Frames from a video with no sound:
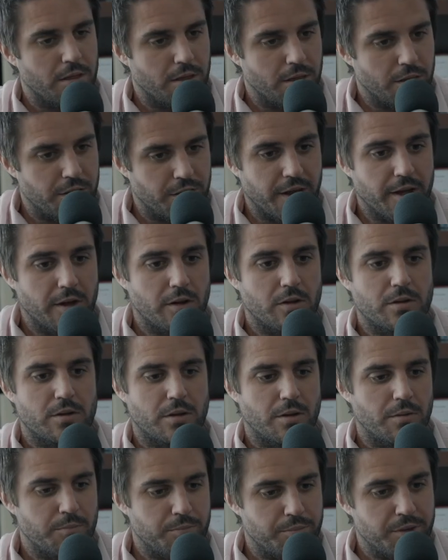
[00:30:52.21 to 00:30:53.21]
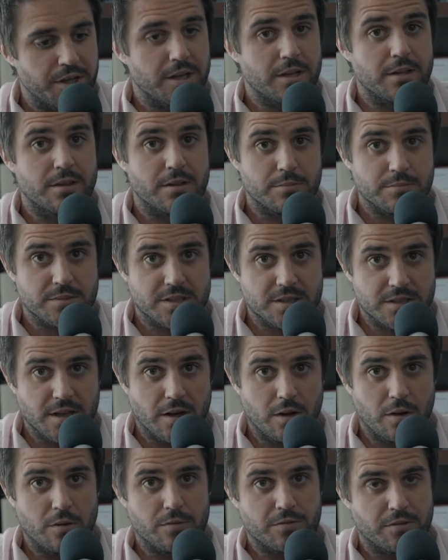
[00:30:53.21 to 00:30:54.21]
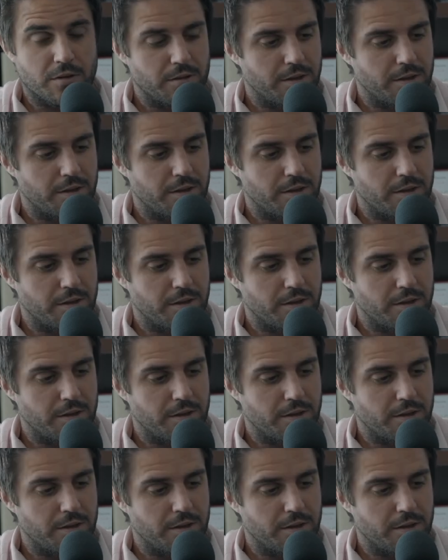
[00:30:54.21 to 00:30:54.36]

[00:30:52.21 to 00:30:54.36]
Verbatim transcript: They'll be themselves.